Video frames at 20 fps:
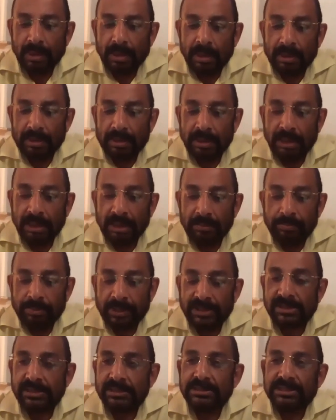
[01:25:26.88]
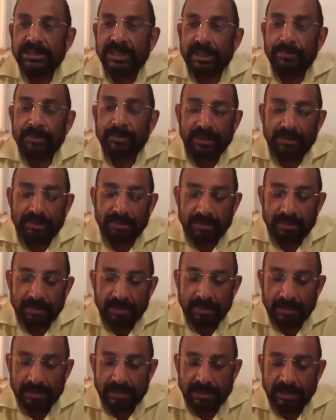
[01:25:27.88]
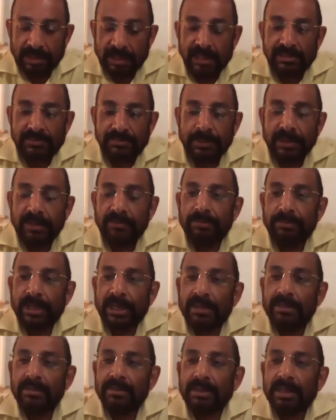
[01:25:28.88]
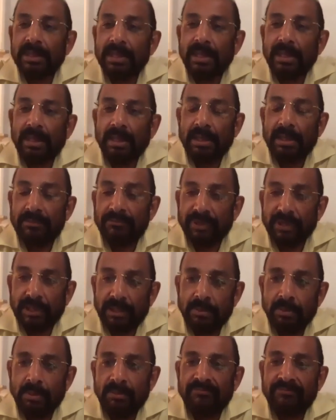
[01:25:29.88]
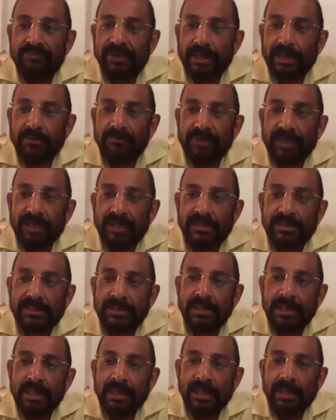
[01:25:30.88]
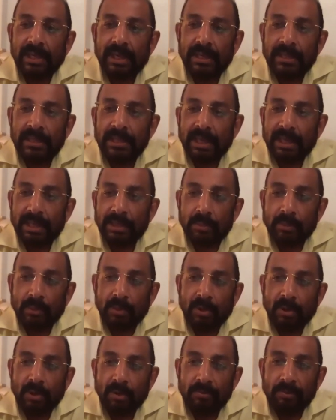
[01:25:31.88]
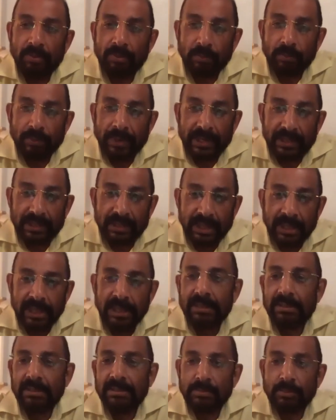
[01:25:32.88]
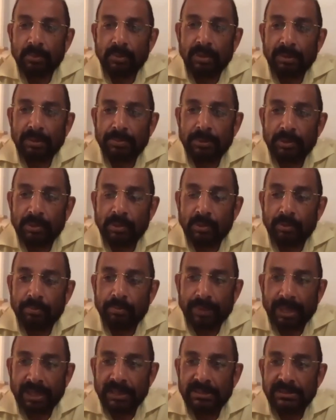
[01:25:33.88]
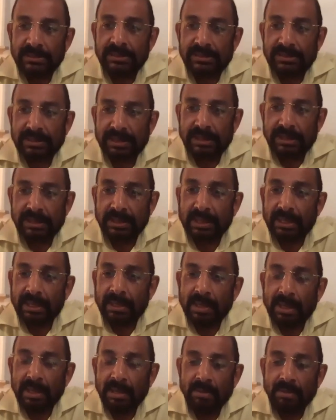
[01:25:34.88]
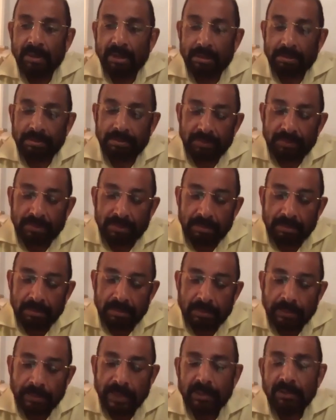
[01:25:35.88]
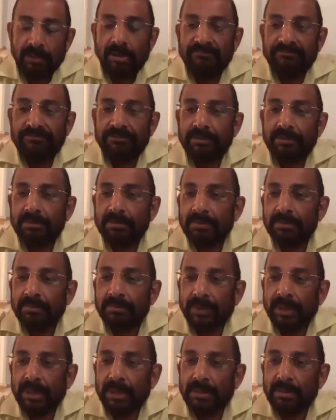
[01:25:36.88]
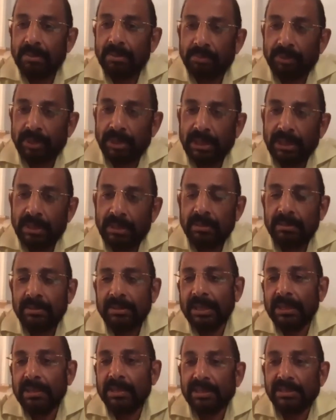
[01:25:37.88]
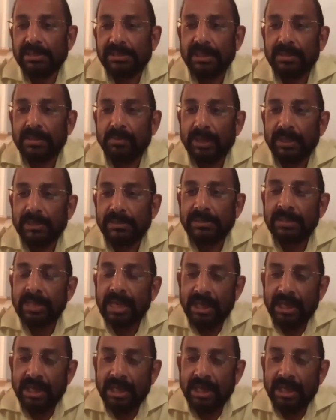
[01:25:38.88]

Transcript: The present chairman is a classmate of mine and a very good friend of ours. And I know how well they, the Murugappa group, manages their thing. Quite often, we take his advice.